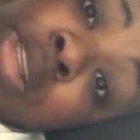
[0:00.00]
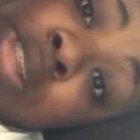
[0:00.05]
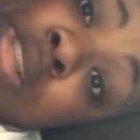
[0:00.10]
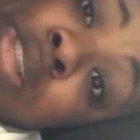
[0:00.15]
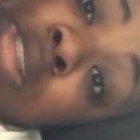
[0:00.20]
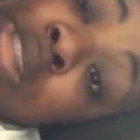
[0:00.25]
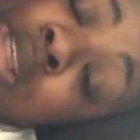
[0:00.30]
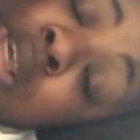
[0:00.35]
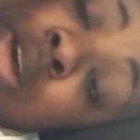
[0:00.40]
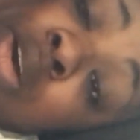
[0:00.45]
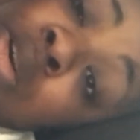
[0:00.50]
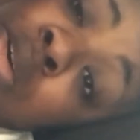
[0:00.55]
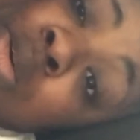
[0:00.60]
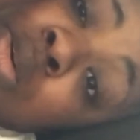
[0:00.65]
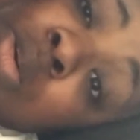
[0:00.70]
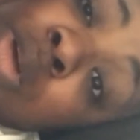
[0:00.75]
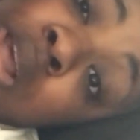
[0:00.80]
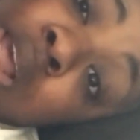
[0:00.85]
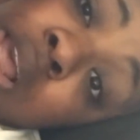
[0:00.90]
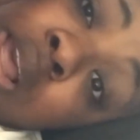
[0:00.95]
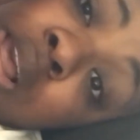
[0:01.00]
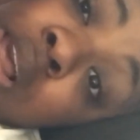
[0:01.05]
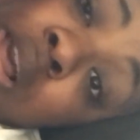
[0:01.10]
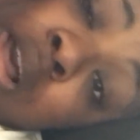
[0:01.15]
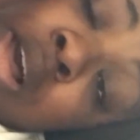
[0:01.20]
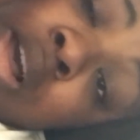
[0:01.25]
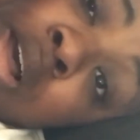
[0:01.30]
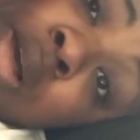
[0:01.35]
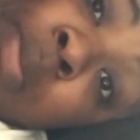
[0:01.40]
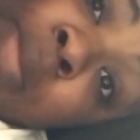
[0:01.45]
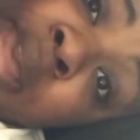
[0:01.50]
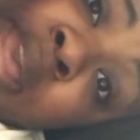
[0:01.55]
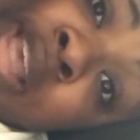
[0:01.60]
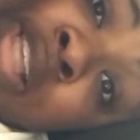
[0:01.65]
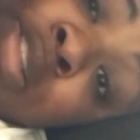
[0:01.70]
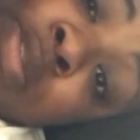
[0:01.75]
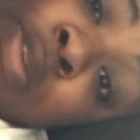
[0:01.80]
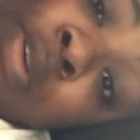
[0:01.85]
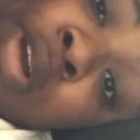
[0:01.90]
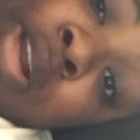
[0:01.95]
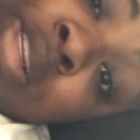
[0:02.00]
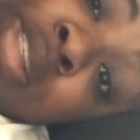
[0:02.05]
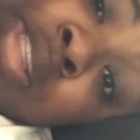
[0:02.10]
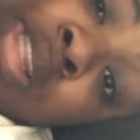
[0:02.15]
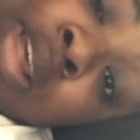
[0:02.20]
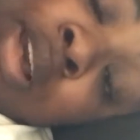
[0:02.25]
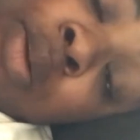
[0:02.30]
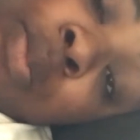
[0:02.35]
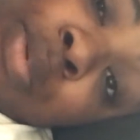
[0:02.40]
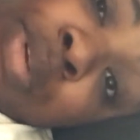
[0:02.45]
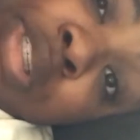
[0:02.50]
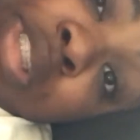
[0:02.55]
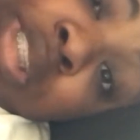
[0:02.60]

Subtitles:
So, as far as now, we're